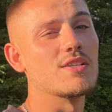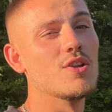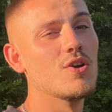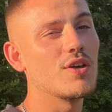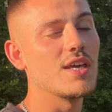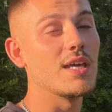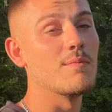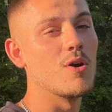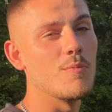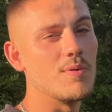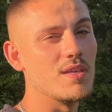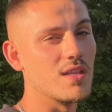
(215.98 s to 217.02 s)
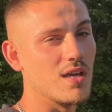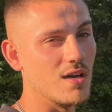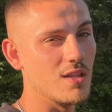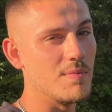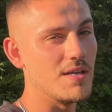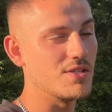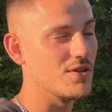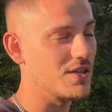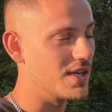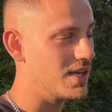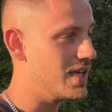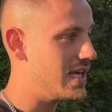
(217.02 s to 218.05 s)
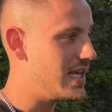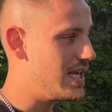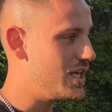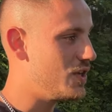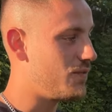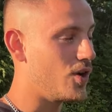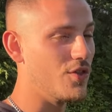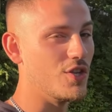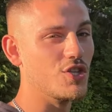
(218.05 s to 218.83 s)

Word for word: looking. In my opinion, they are the best looking. You've got the